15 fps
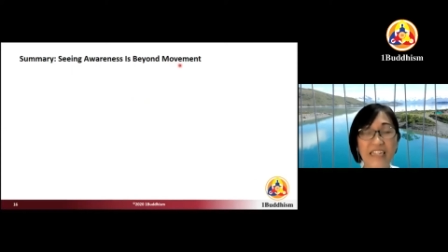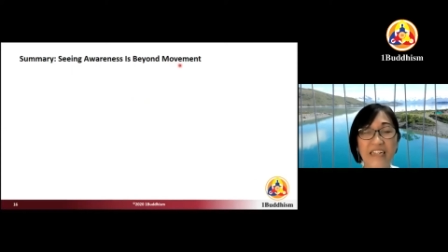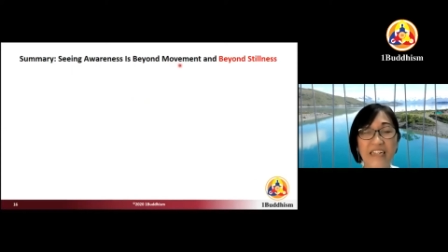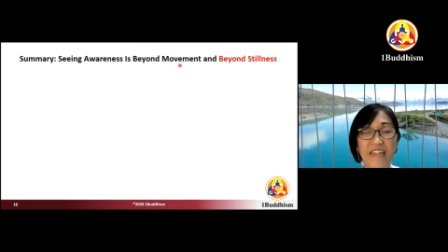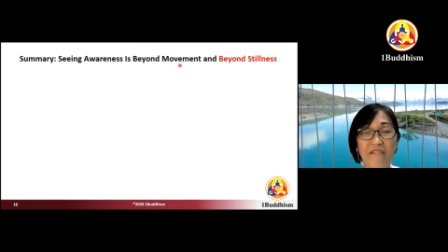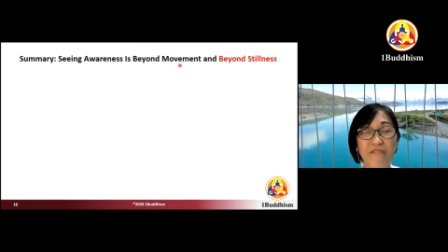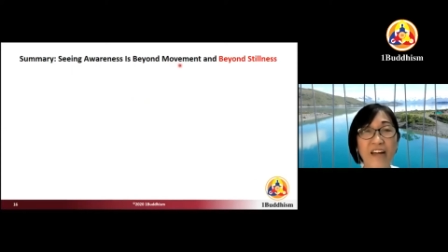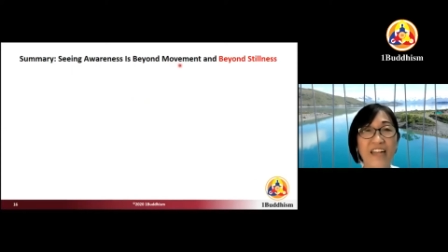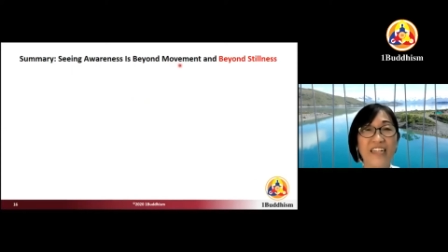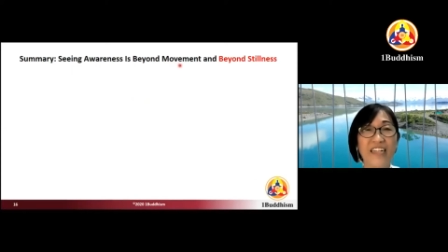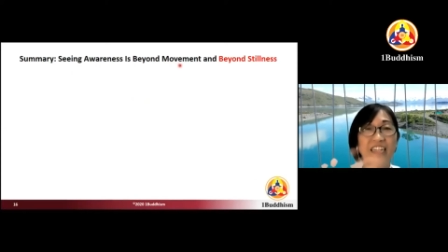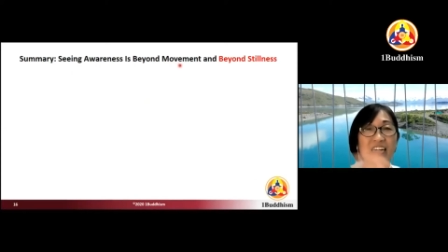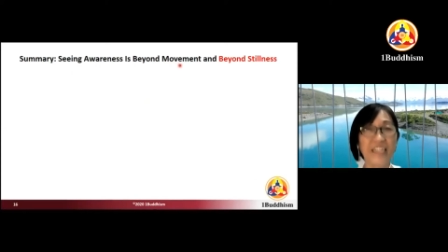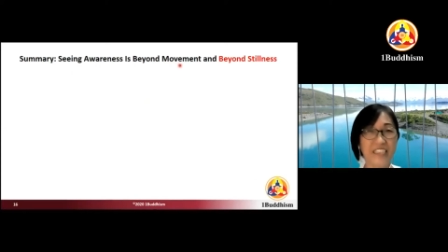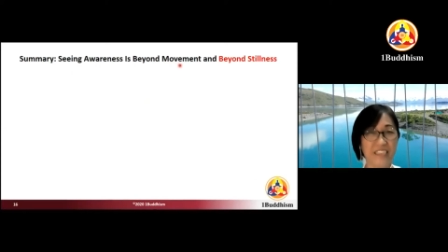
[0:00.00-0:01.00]
In fact,
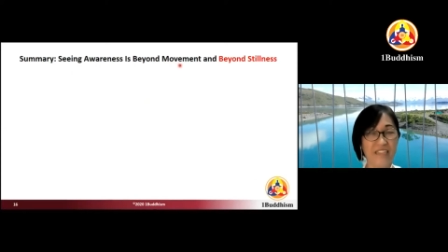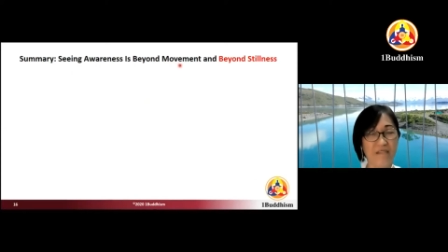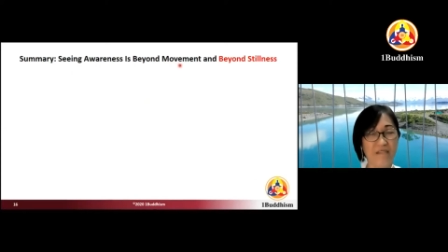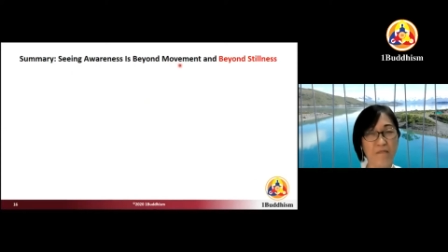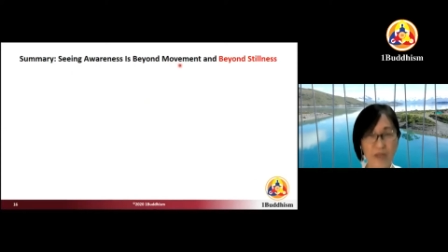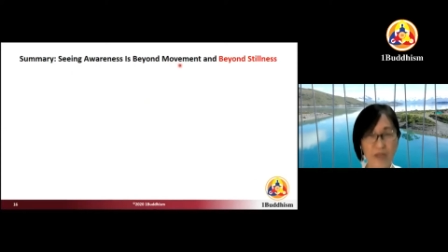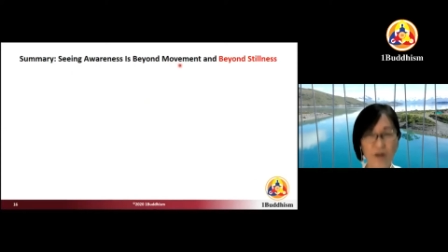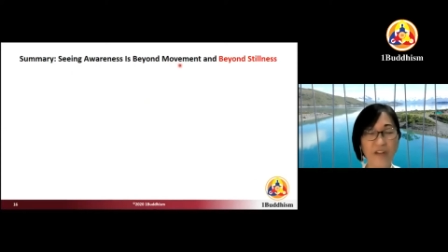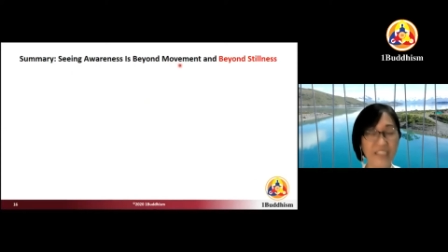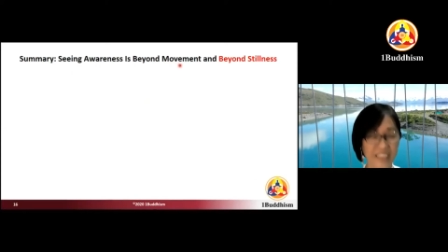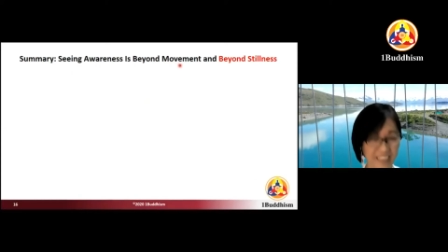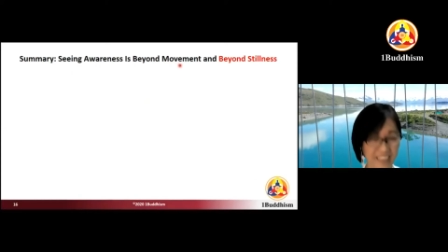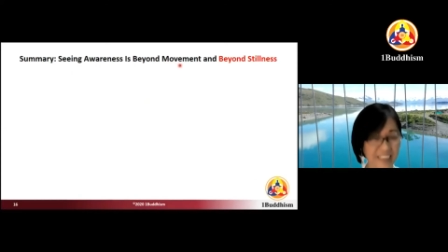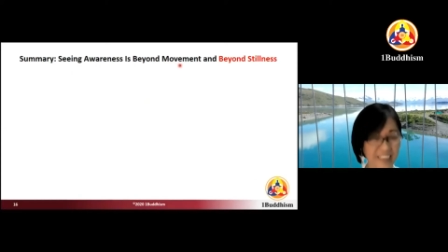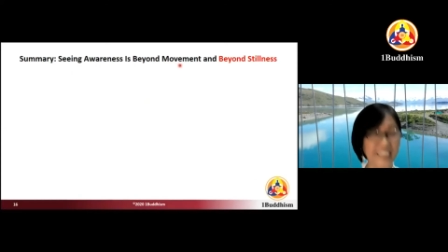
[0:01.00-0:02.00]
it's beyond
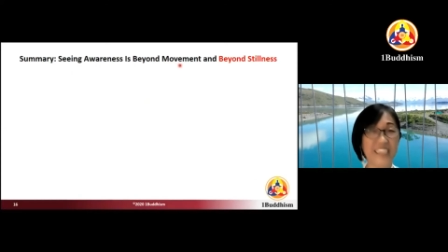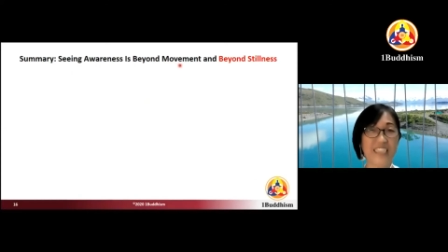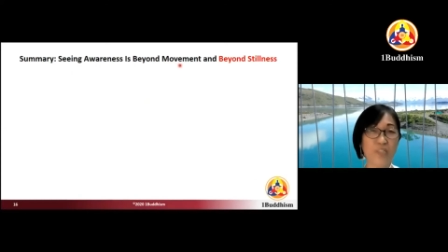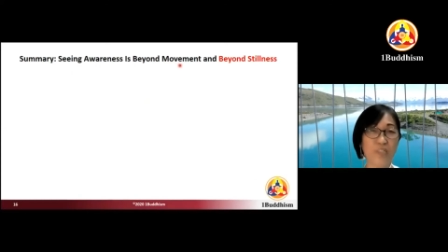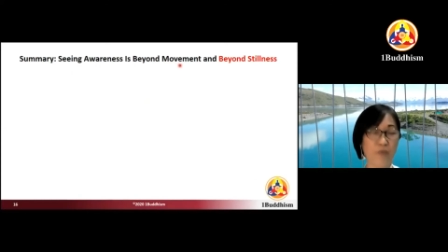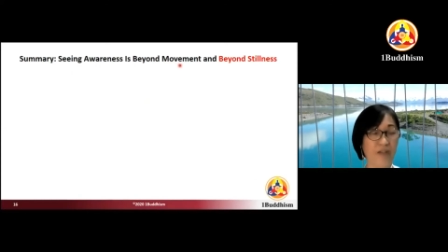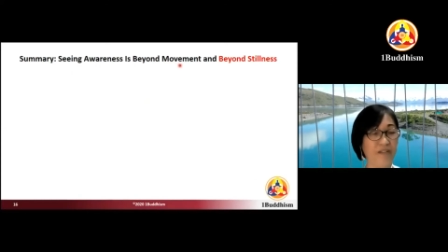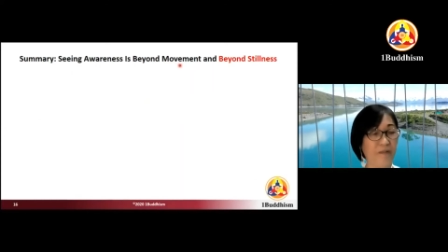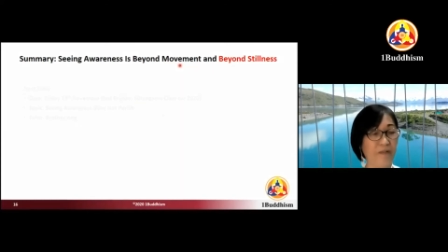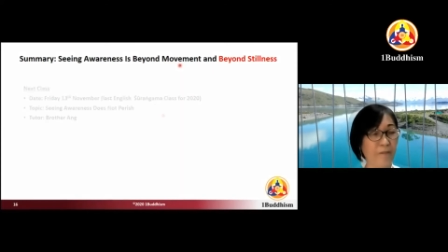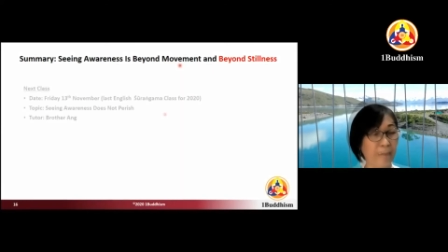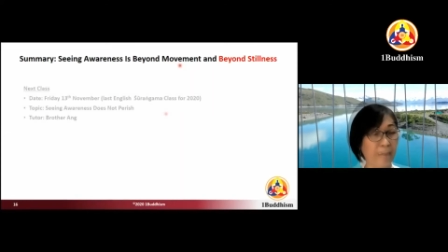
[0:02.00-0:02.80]
stillness as well.